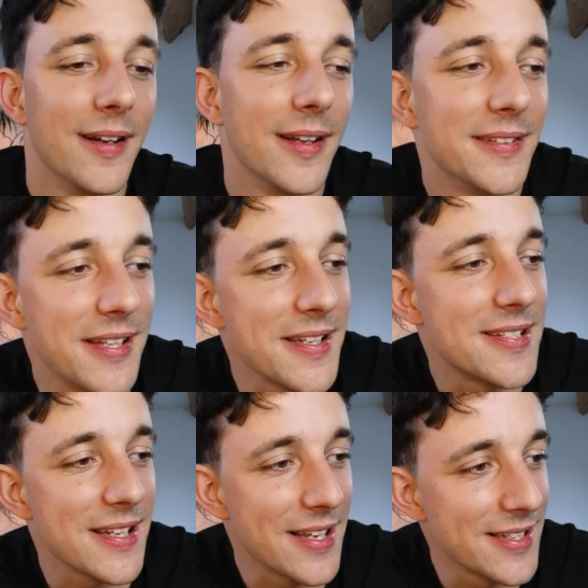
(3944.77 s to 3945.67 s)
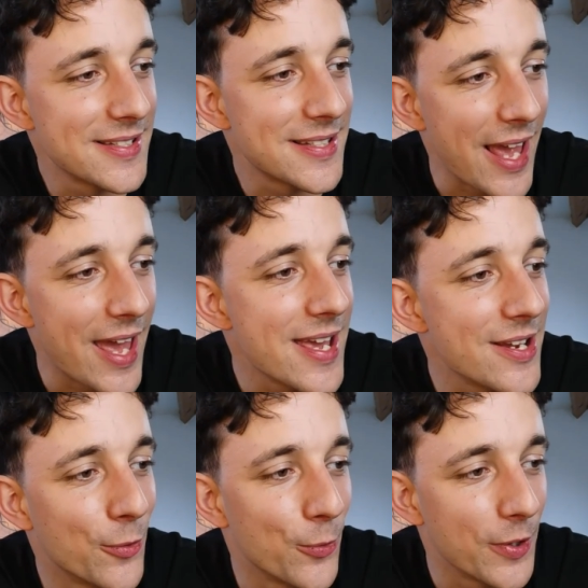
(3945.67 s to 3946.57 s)
This is a
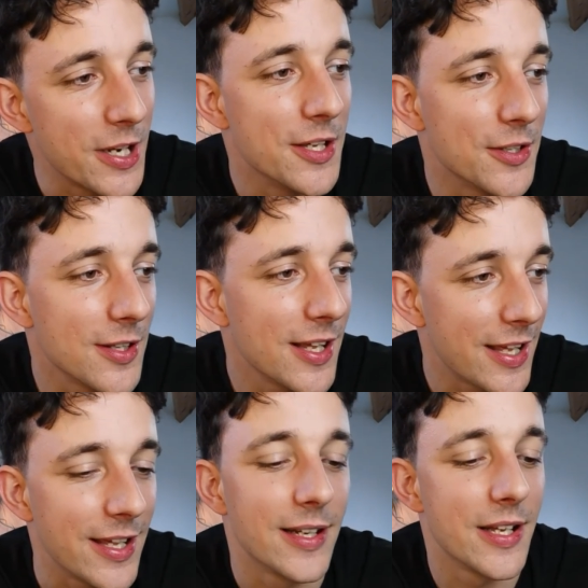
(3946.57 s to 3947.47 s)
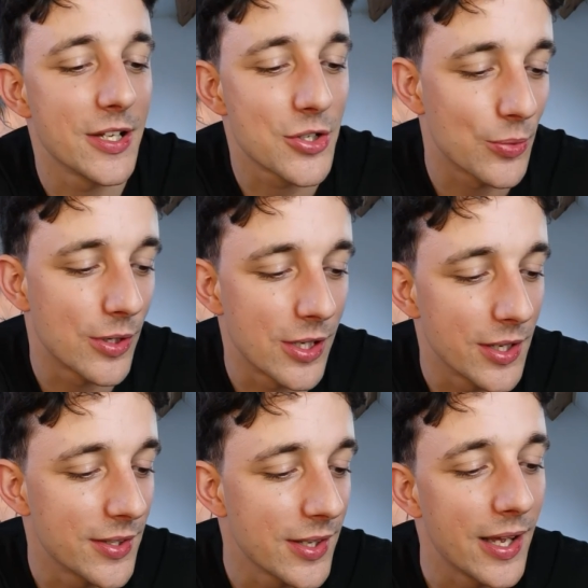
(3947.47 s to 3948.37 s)
real English
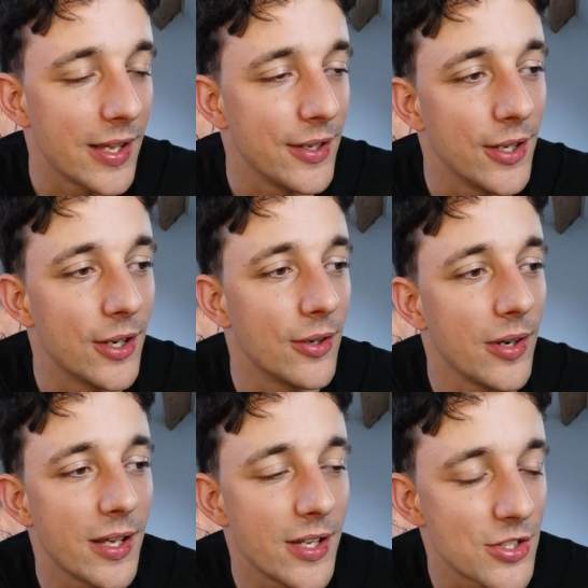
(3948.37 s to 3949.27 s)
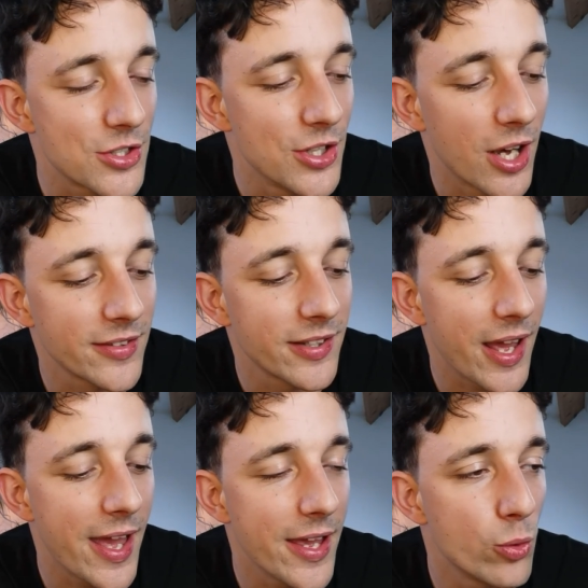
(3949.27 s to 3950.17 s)
word. And no, it is not
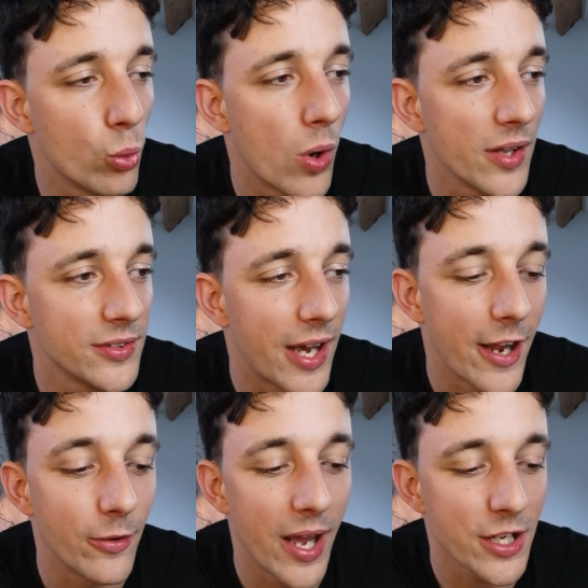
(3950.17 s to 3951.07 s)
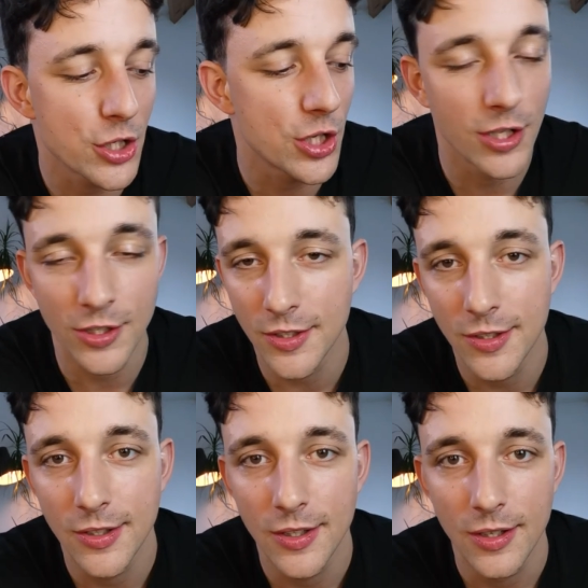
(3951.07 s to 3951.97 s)
a One Direction
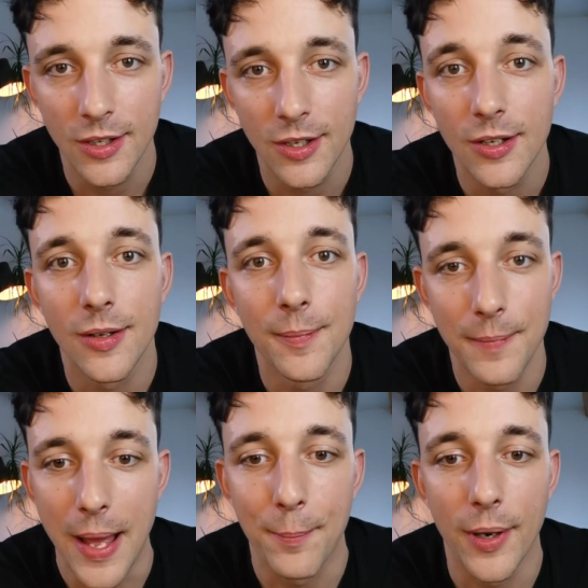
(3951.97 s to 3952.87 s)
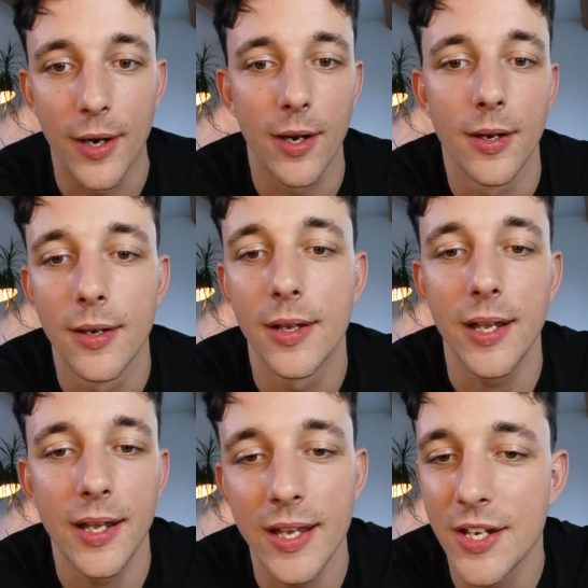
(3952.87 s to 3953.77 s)
member.
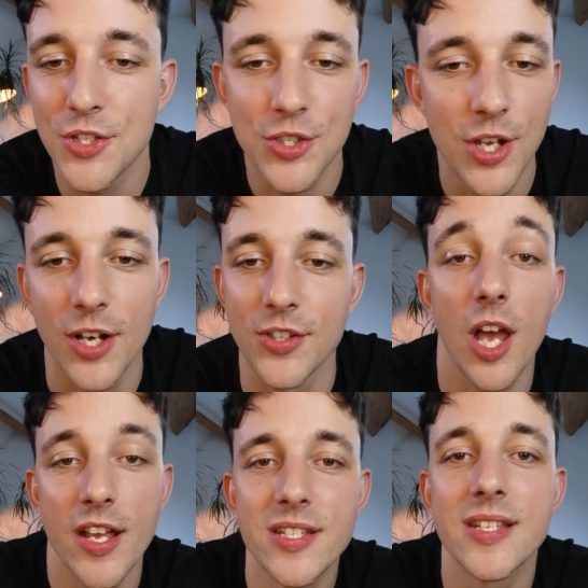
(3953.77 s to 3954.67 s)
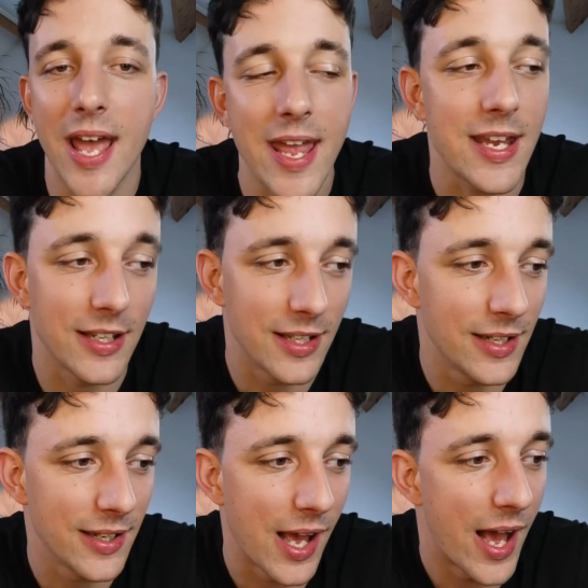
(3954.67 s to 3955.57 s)
It is not Zayn,
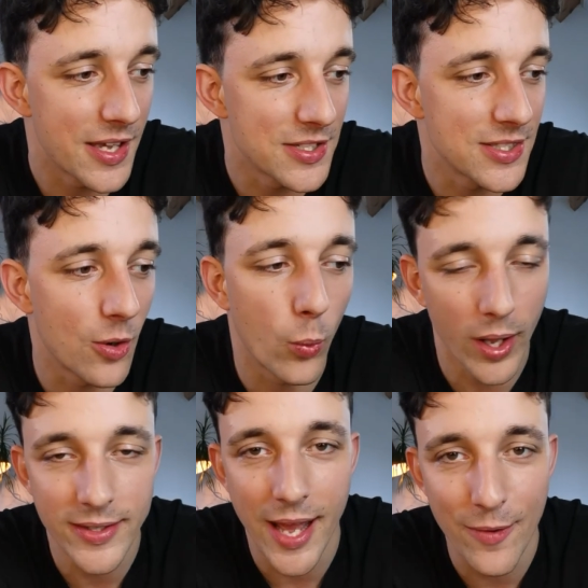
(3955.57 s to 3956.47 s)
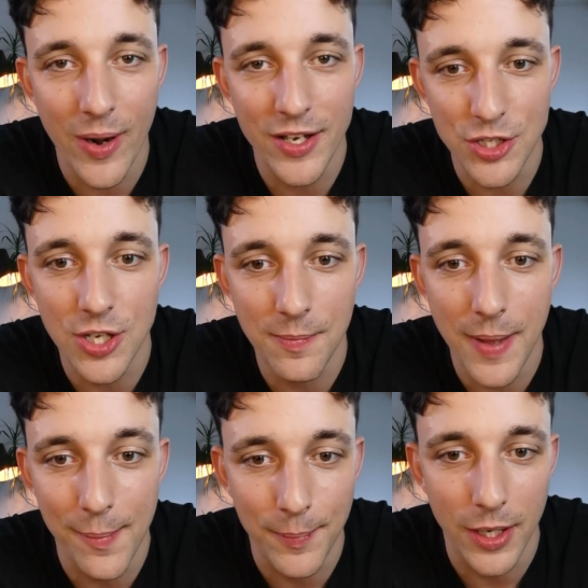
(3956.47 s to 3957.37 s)
guys, the One Direction
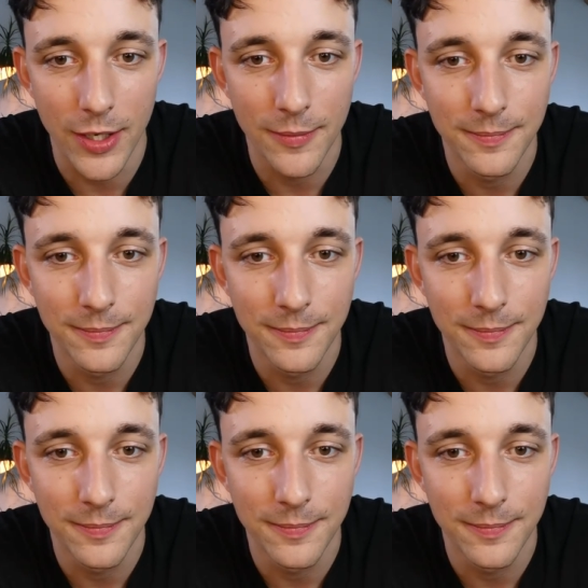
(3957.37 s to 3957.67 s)
member.